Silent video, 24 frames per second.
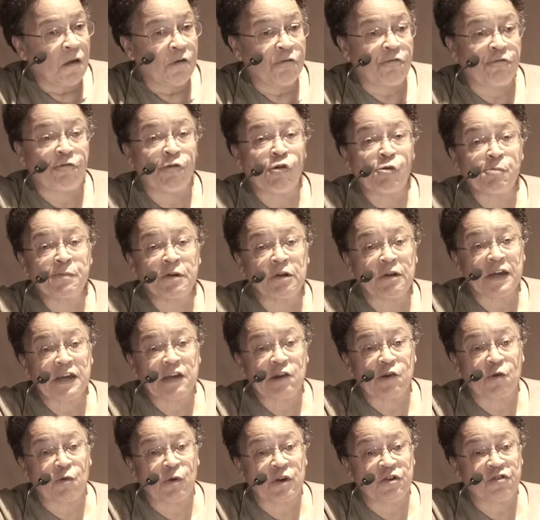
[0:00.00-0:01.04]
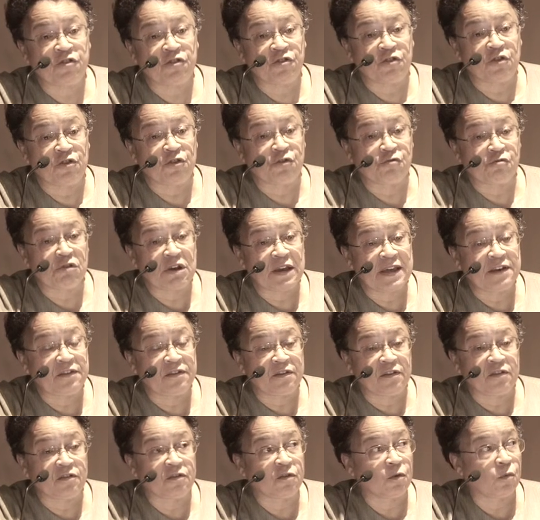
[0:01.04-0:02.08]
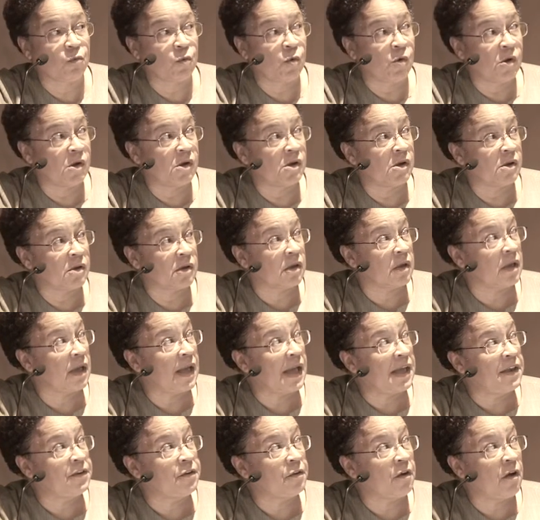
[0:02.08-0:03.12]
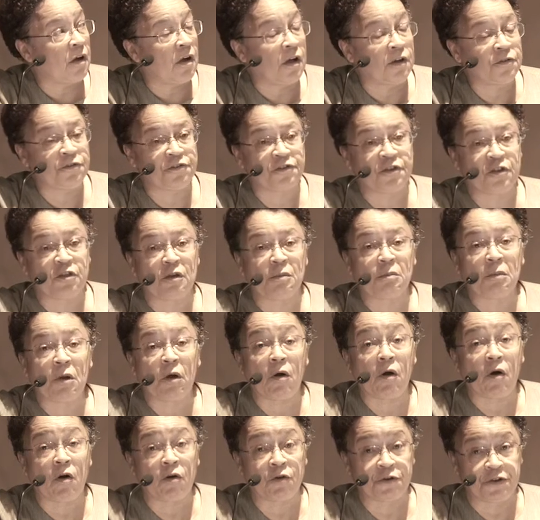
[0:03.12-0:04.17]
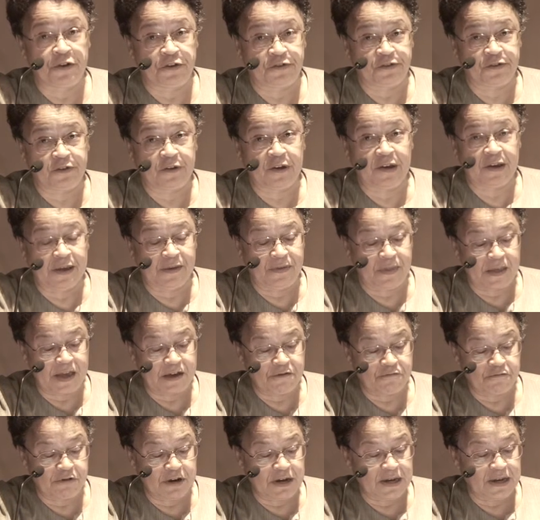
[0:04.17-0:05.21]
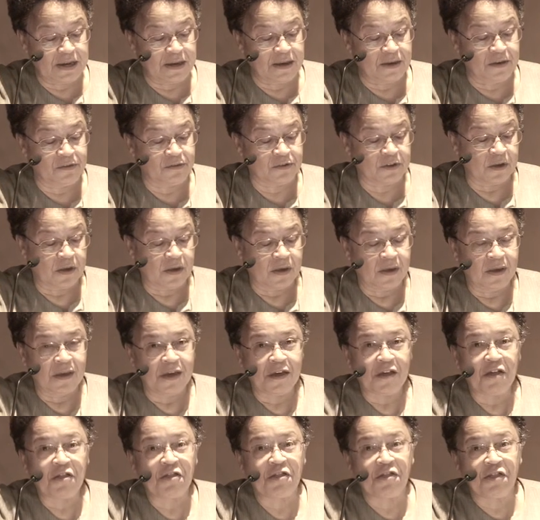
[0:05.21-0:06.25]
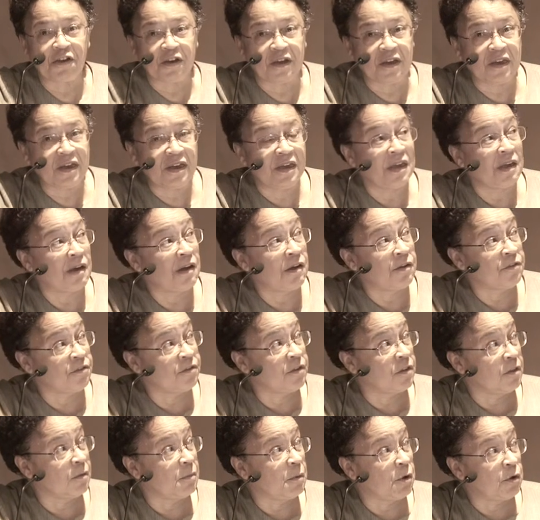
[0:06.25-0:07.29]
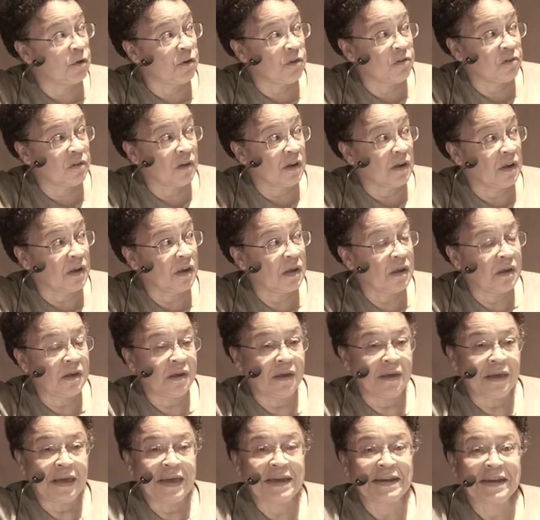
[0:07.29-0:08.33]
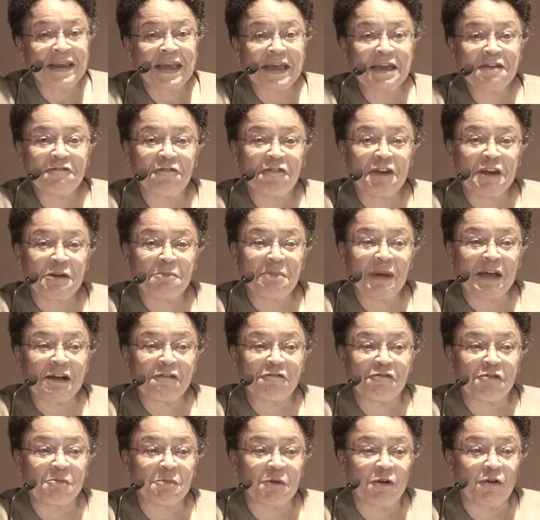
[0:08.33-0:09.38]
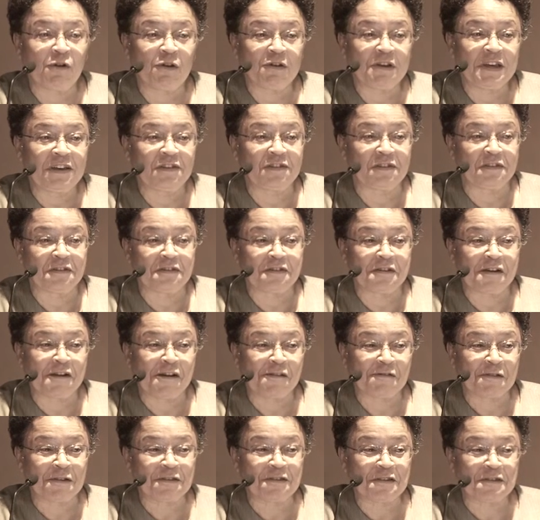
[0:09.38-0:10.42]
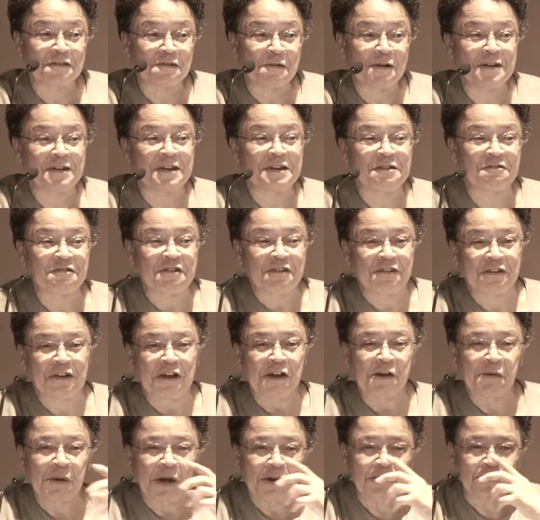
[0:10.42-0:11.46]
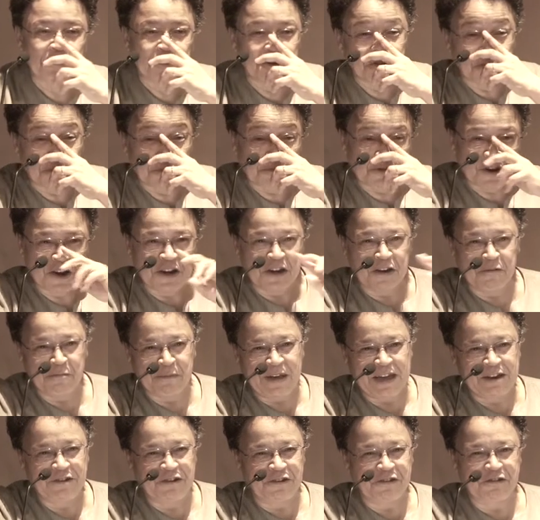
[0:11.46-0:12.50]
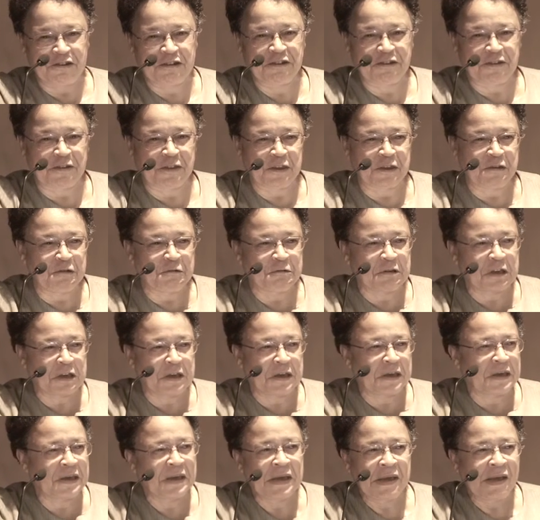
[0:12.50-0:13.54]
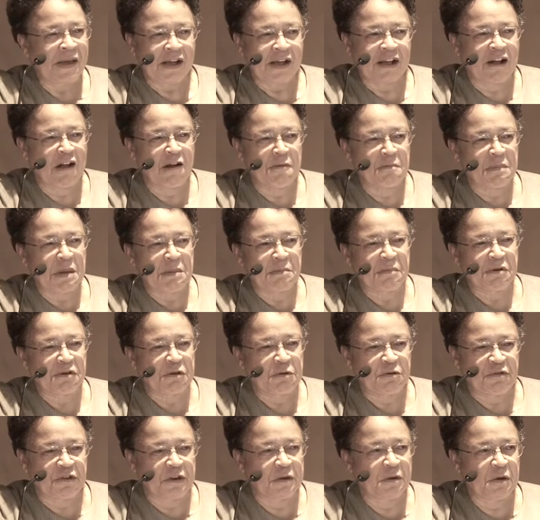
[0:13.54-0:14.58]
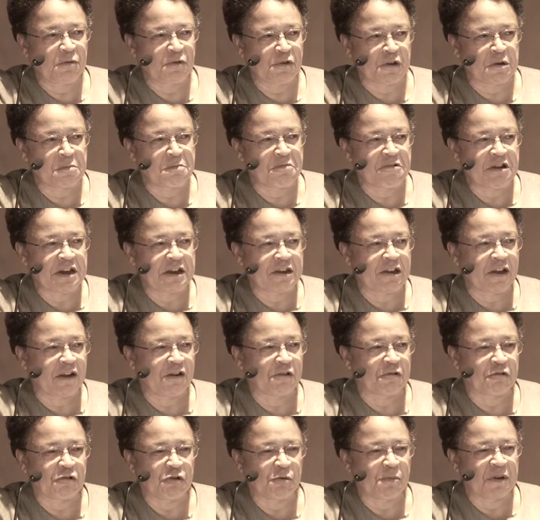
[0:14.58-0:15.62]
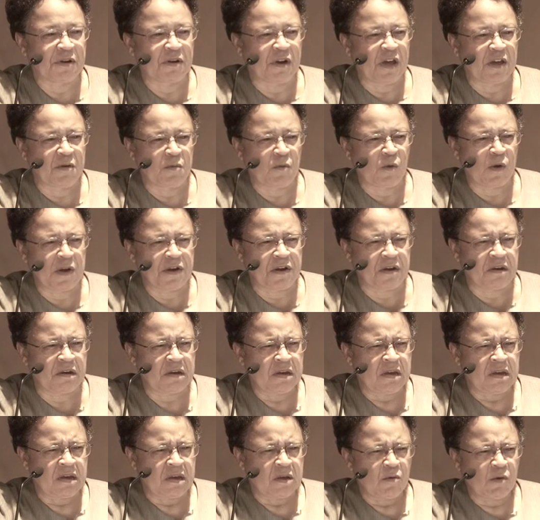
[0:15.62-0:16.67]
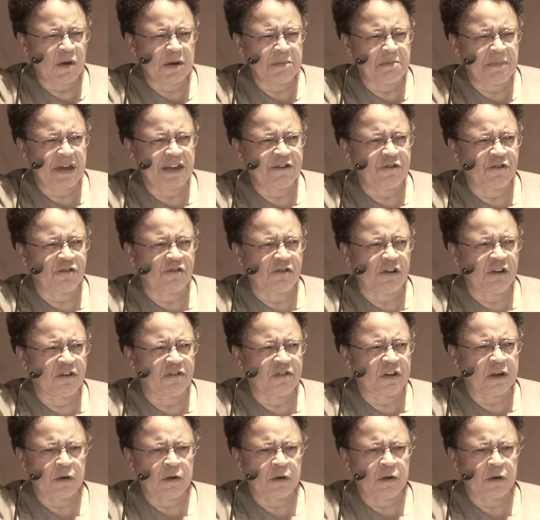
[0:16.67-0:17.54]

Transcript: Formulate questions related to work and answer them honestly, and that really is the key, answer them honestly. And get feedback from colleagues and staff, because it's quite interesting. I, I, was doing some training of magistrates in the UK. can't remember, it was, it was in a breakout group, and, and one, one magistrate